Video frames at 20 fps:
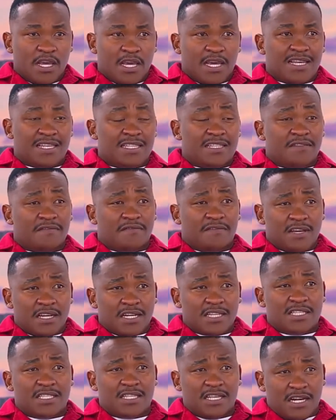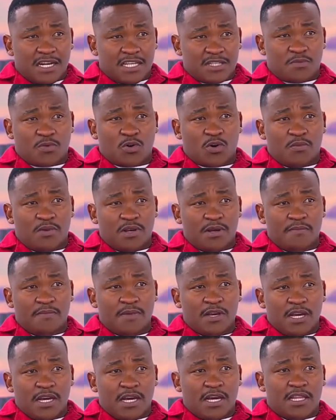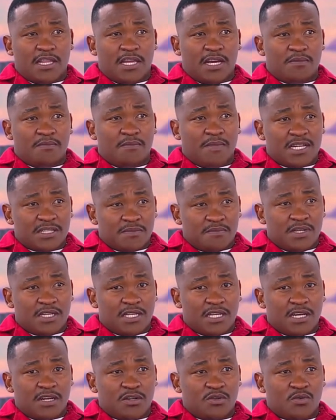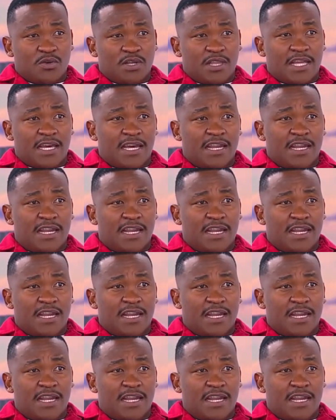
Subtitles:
It is a very serious problem that must be dealt with.